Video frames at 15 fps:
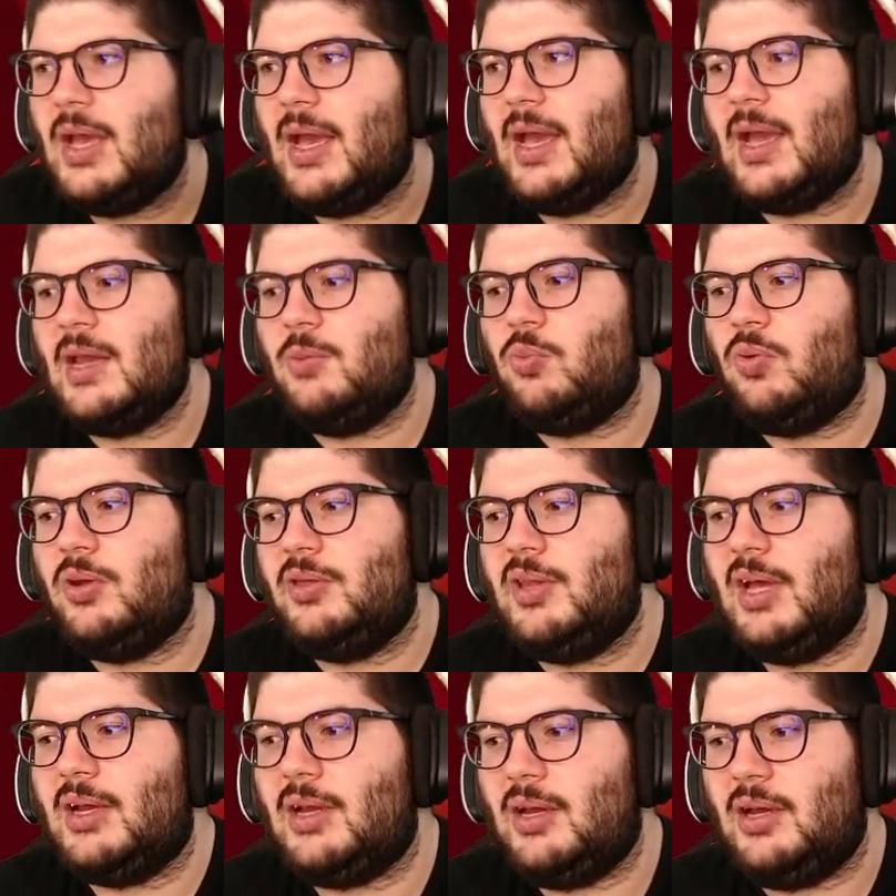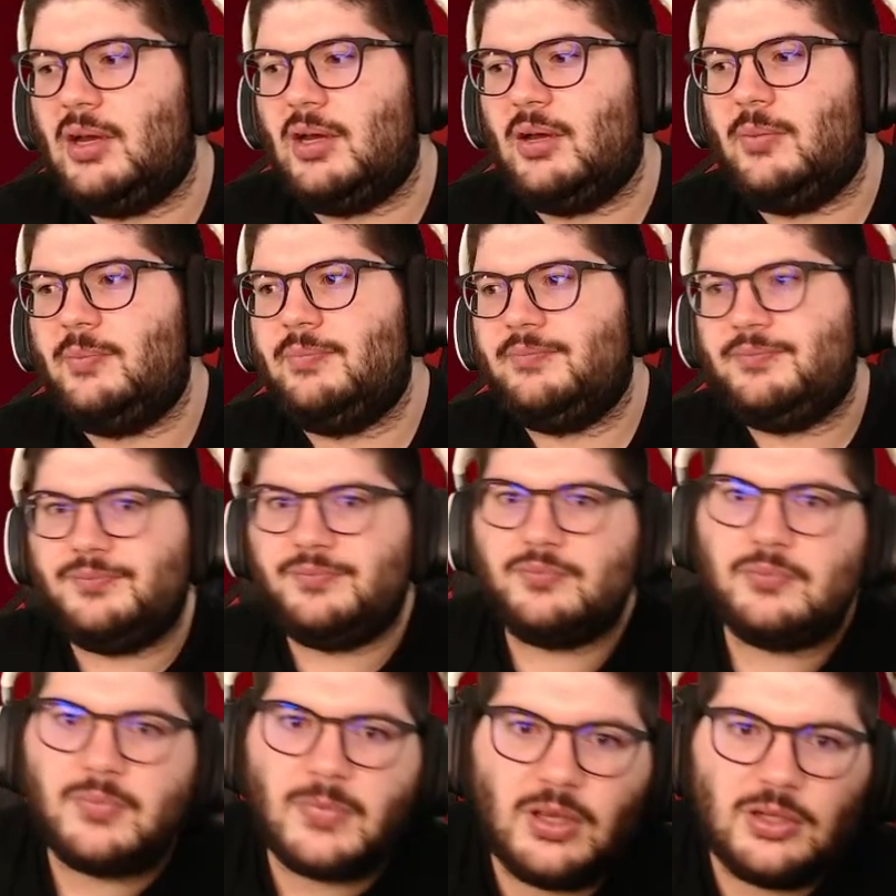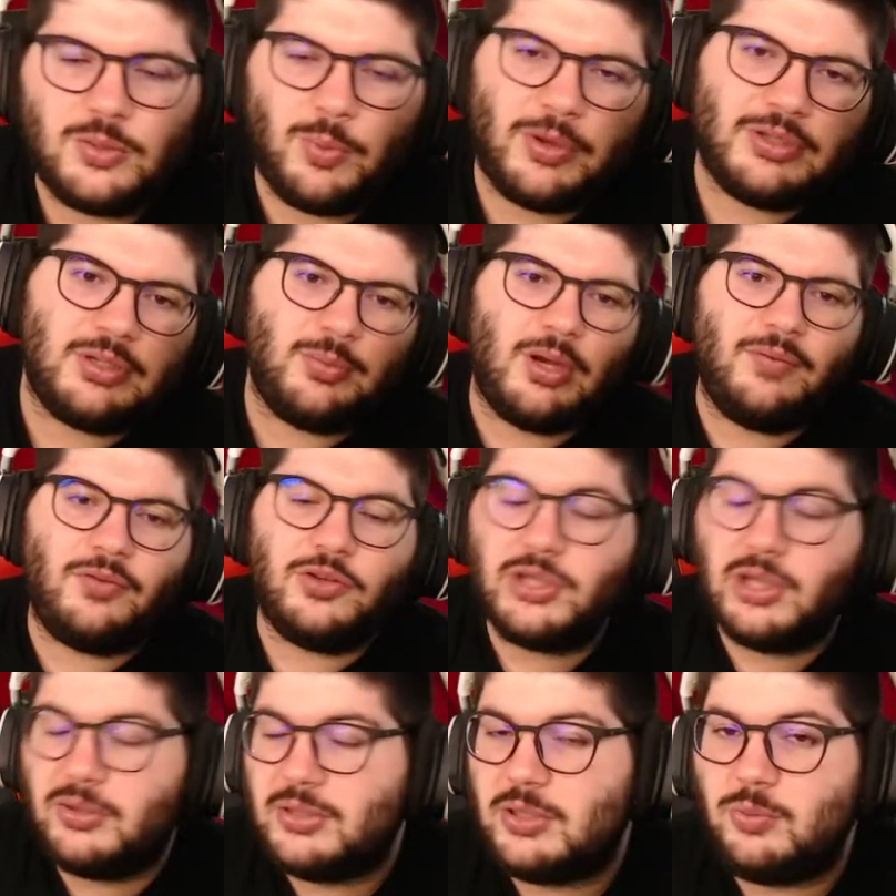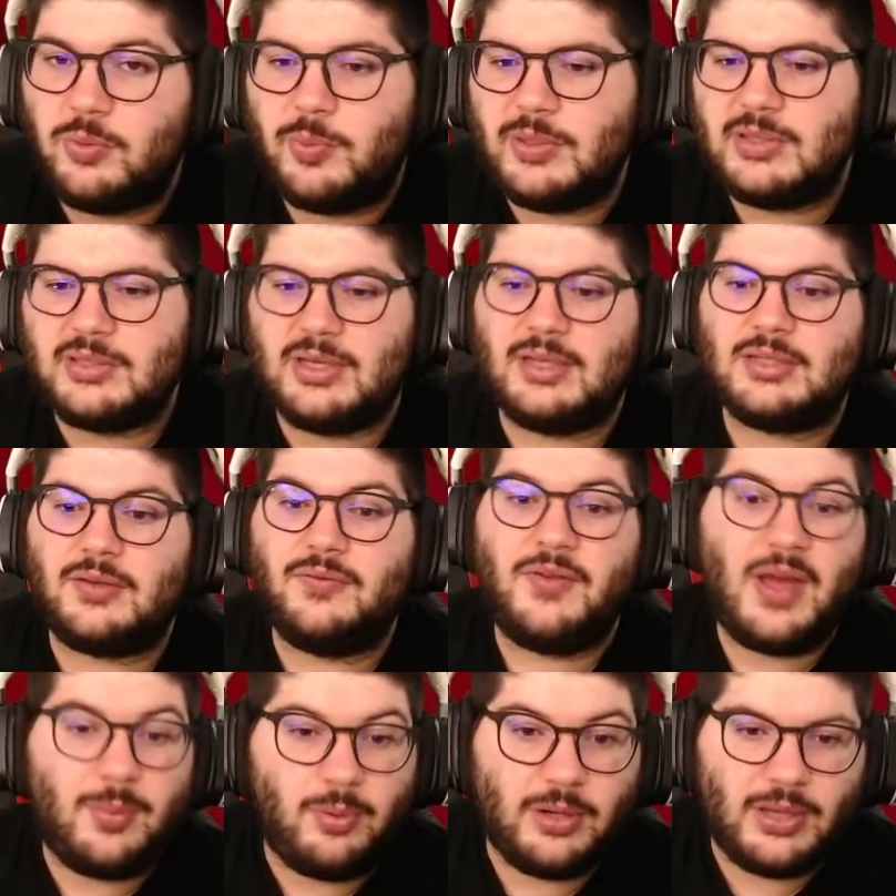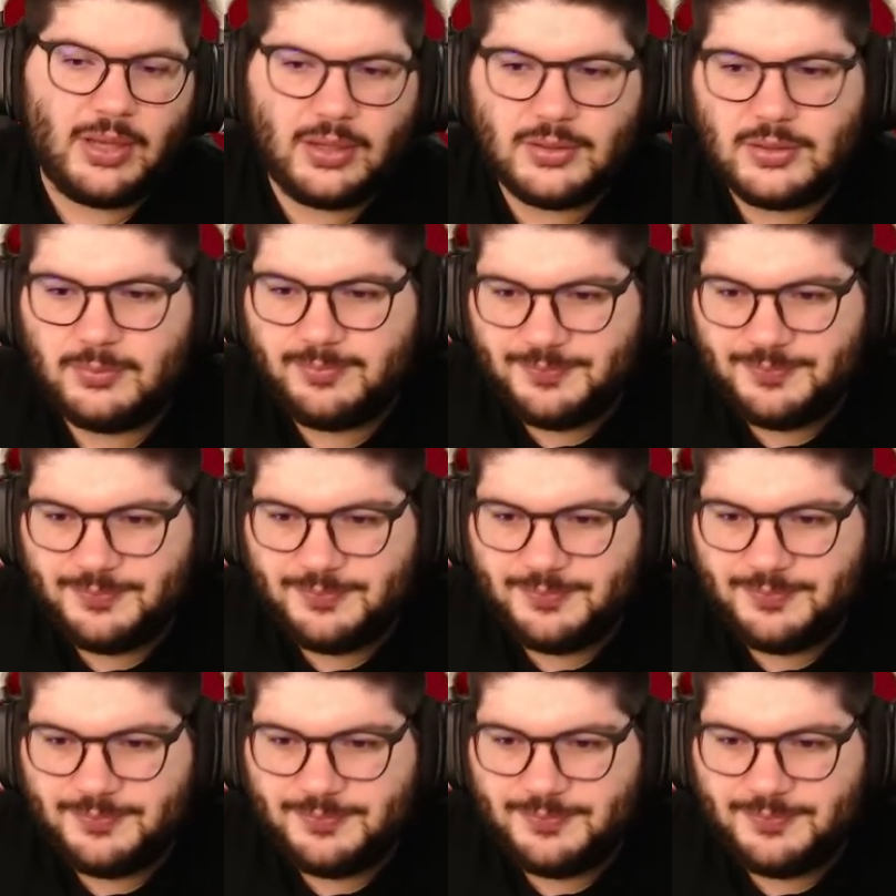And one that springs to mind for Chelsea would be Cesc Fabregas.